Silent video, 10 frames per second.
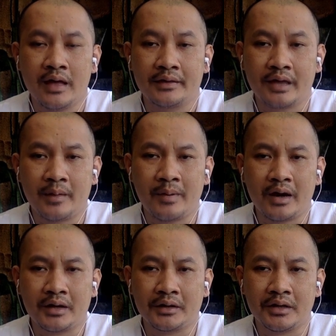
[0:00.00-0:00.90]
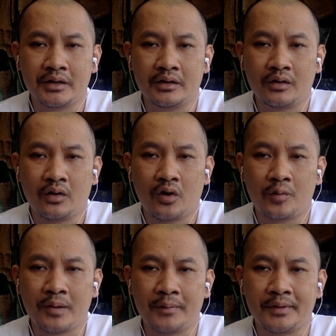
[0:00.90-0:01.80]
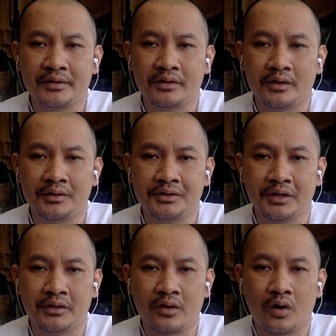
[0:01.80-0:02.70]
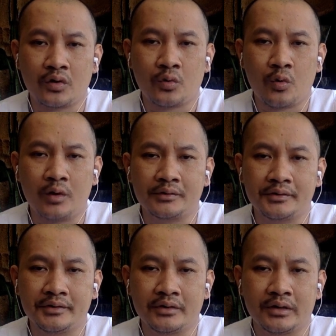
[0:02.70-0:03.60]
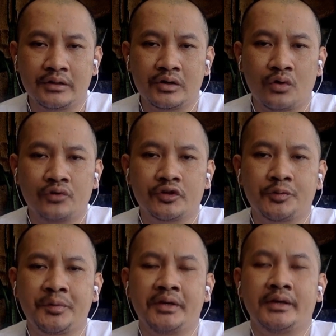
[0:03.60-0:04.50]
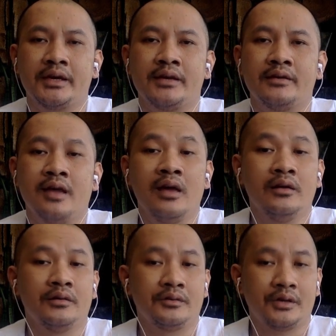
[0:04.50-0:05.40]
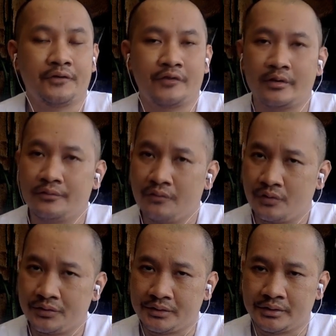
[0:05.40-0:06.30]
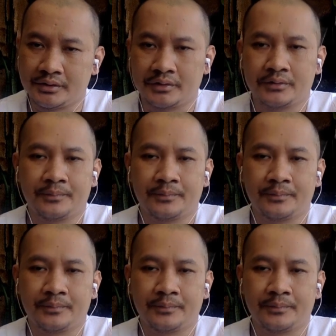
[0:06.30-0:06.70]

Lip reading: That marketing or public relation or quality control speak in different voice